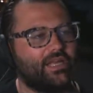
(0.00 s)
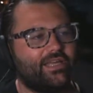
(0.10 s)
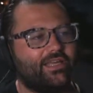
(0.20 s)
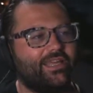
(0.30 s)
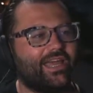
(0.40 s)

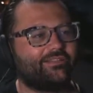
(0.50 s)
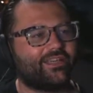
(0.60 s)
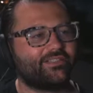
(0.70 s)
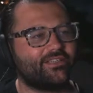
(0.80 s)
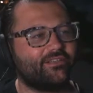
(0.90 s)
Yeah, it
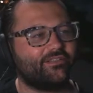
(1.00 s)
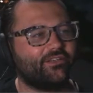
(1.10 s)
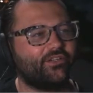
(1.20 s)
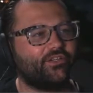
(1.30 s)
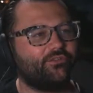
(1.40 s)
doesn't...
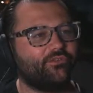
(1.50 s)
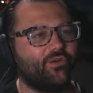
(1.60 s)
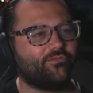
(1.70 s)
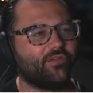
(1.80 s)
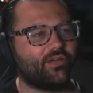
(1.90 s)
You do
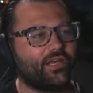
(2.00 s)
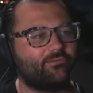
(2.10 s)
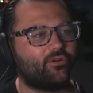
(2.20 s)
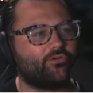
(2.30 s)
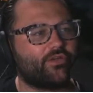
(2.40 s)
have to kind of
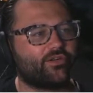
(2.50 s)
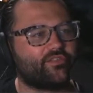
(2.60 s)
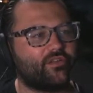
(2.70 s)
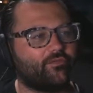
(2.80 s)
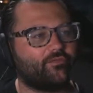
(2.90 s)
motivate
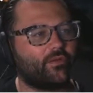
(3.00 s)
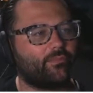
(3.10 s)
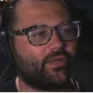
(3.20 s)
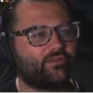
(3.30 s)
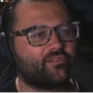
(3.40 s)
yourself a
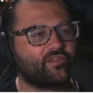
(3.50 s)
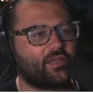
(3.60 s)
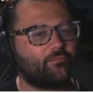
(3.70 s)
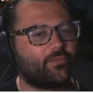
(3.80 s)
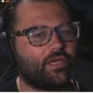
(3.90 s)
bit in this
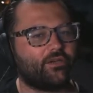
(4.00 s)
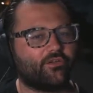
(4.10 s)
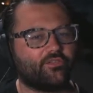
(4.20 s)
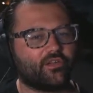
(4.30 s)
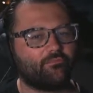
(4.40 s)
game. And
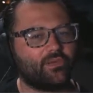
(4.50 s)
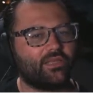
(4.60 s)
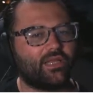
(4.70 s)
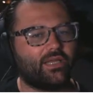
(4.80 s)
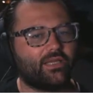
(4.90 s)
also can be
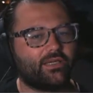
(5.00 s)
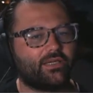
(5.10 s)
like...